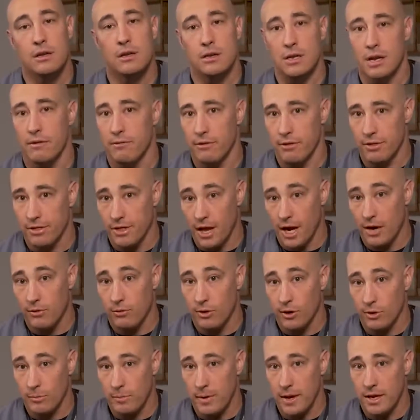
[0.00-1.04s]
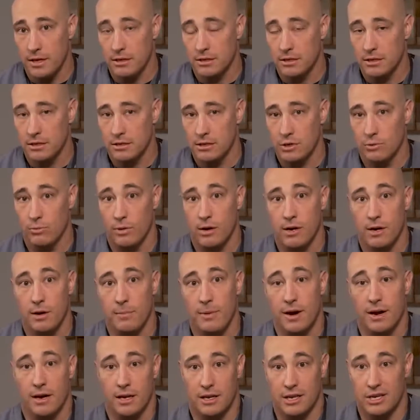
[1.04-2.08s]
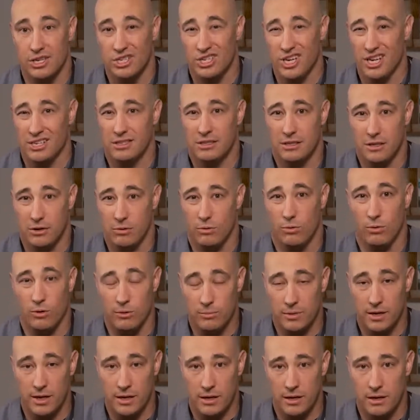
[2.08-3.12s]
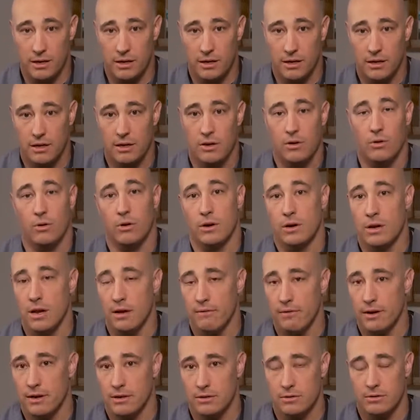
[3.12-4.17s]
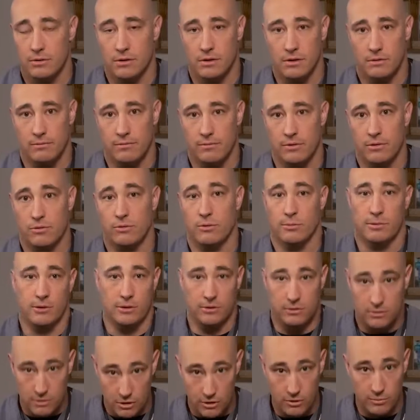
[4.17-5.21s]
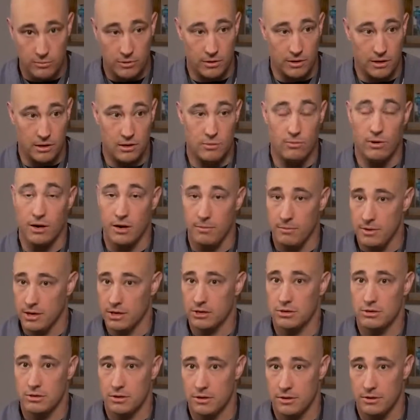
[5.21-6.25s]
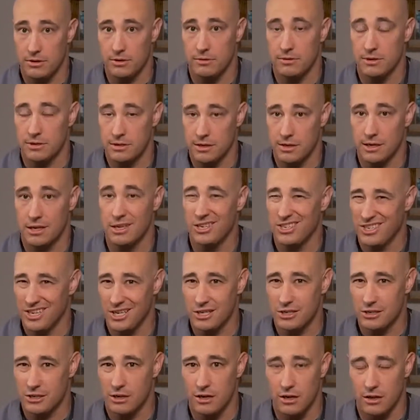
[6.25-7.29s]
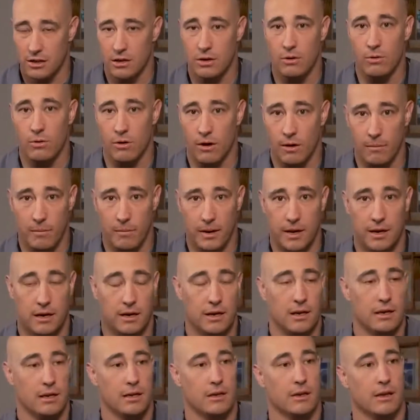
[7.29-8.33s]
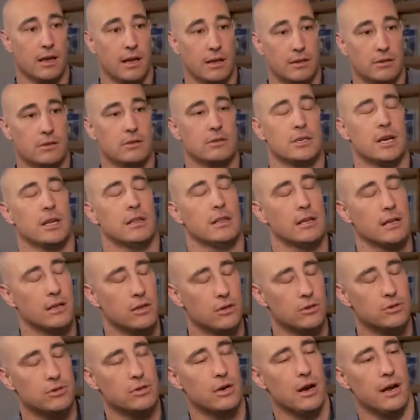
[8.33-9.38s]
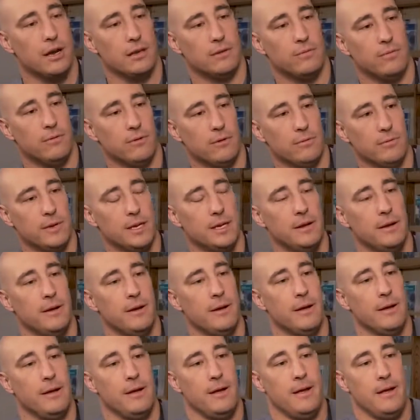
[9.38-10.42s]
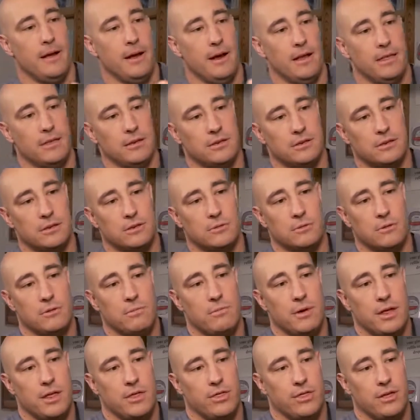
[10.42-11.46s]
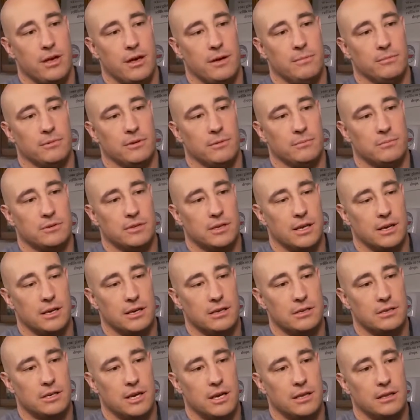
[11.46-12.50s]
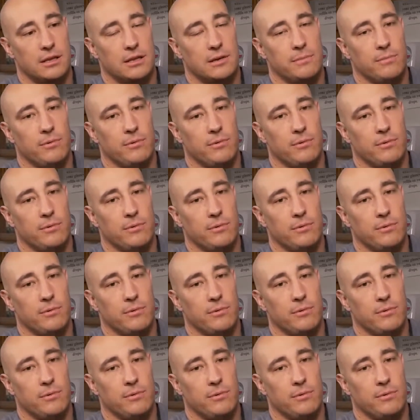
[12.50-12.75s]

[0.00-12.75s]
you have a thyroid patient, you're worried about a congested orbit, or you have any sort of an orbital tumor and you want to make sure that there isn't congestion in the orbit. Okay, so gently close your eyes for me. And then just with my thumbs, I'm just going to gently